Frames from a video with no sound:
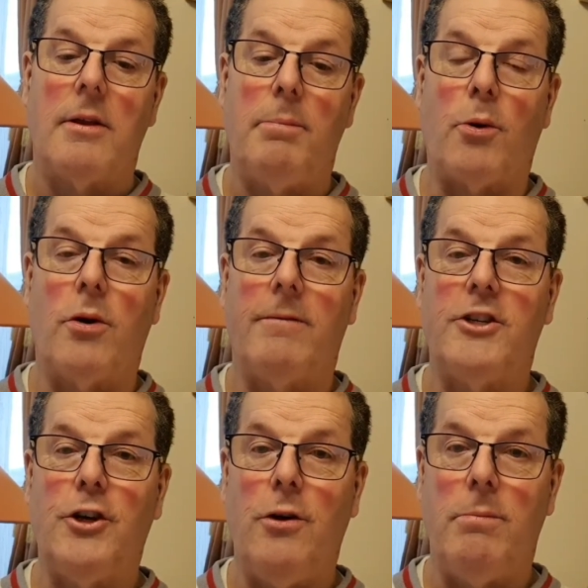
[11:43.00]
The Book
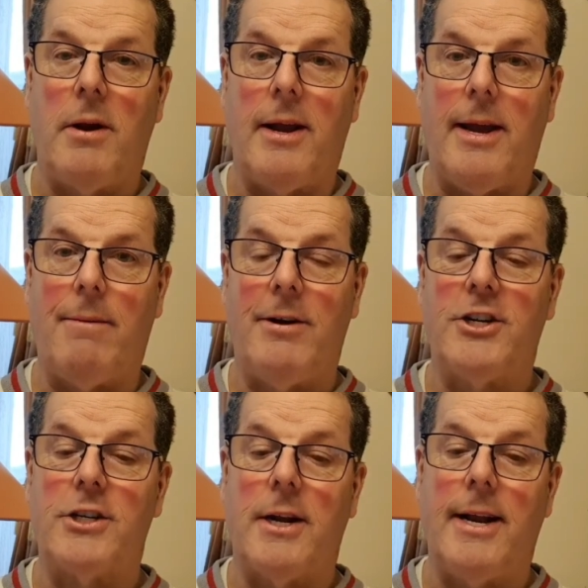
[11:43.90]
of Jubilee,
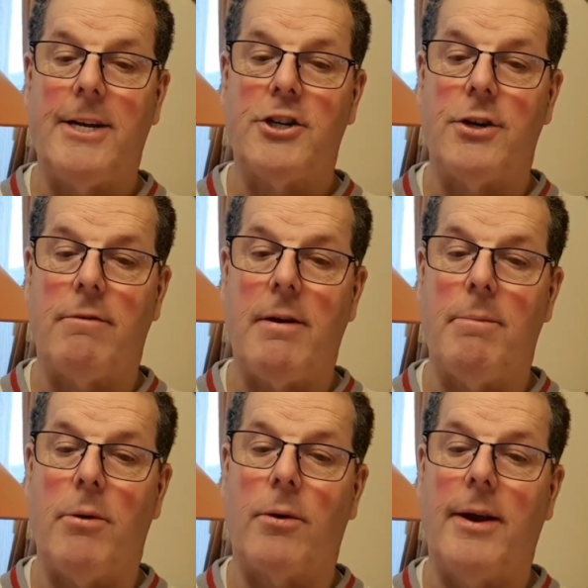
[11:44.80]
which is a legendary
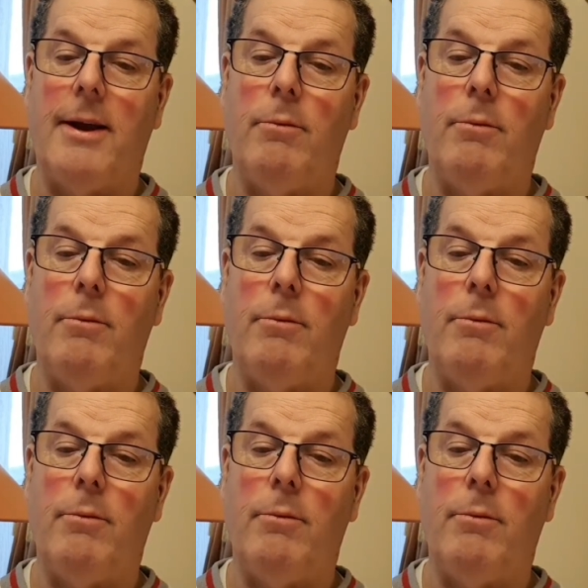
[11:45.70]
book,